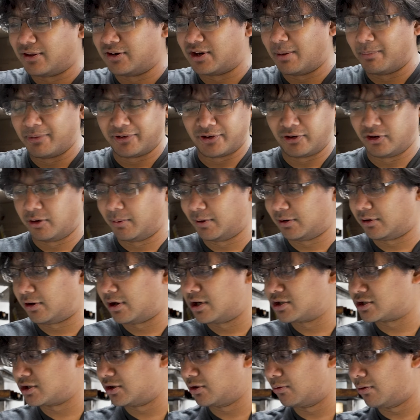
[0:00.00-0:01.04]
the dumplings are a little bit
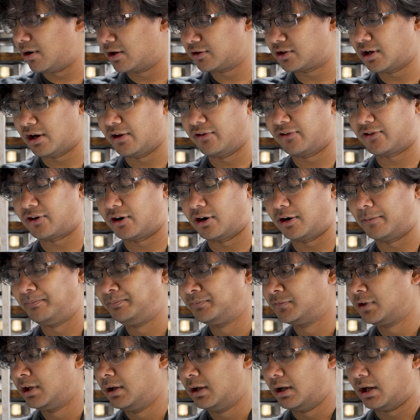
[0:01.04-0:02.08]
larger. The wontons
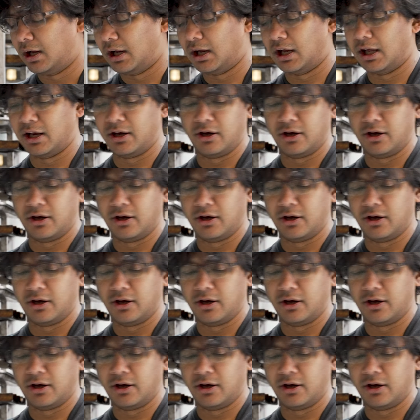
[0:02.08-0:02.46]
are